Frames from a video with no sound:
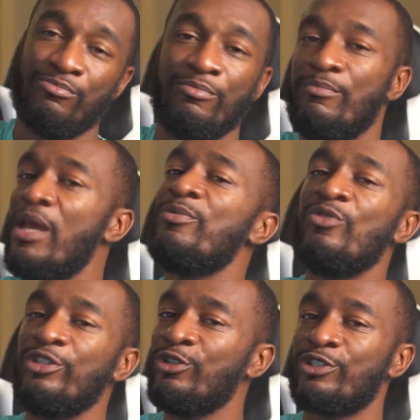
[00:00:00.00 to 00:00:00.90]
maybe
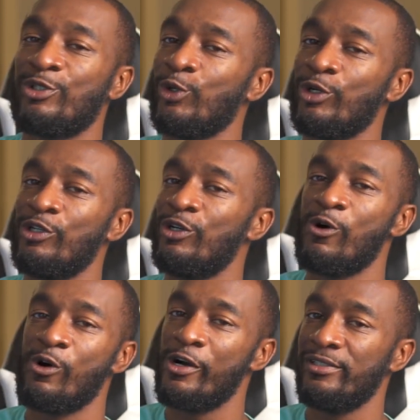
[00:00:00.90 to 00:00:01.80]
we'll do a tutorial
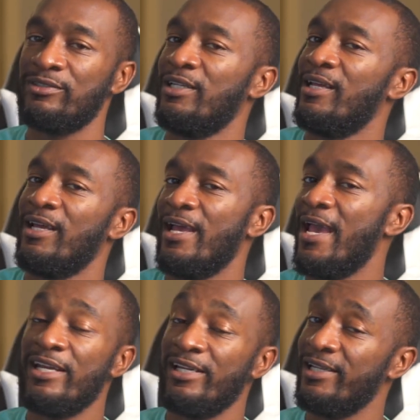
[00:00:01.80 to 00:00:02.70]
on
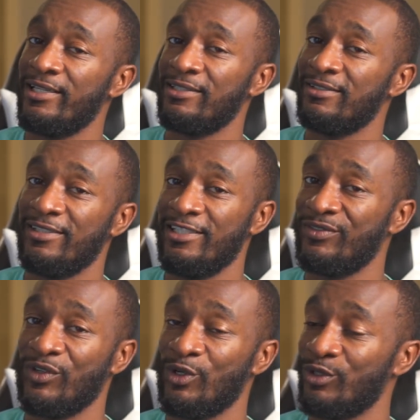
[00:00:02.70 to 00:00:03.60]
editing these
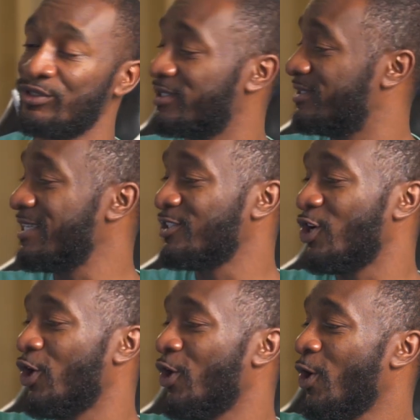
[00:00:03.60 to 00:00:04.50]
photos, because that's
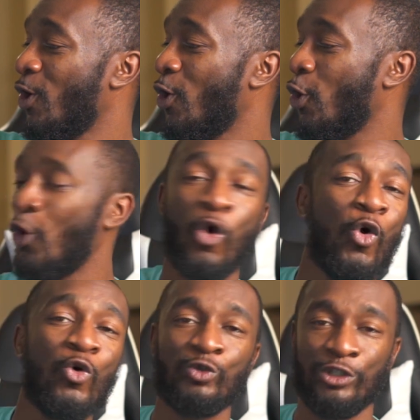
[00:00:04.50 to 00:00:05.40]
a
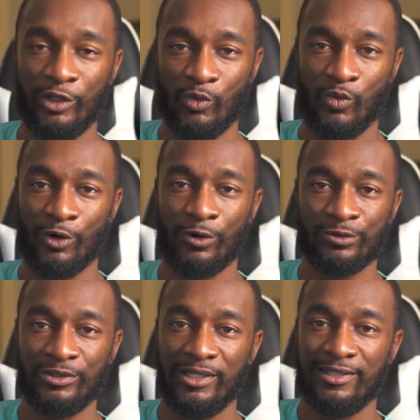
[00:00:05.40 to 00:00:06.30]
whole nother
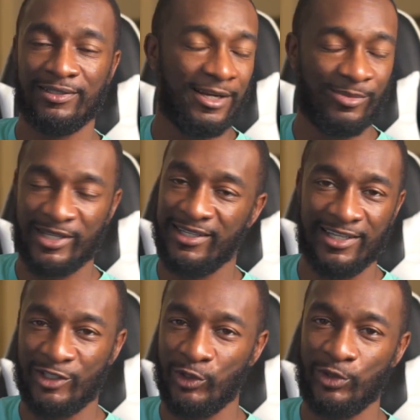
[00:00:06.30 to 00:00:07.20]
world that I'm getting
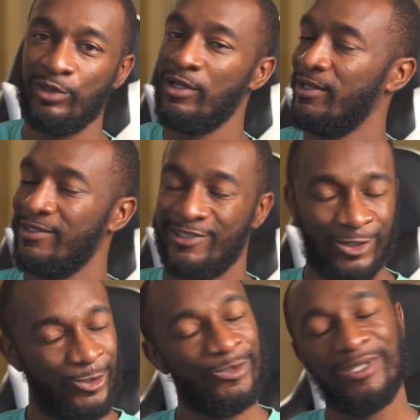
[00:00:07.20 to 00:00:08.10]
into.
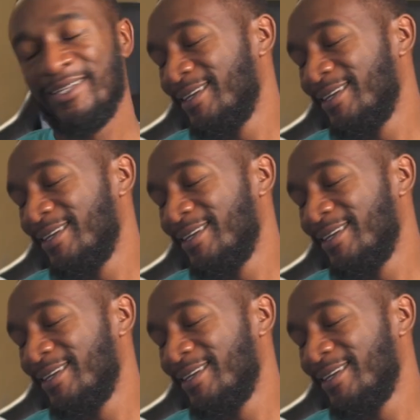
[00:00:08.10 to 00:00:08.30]
So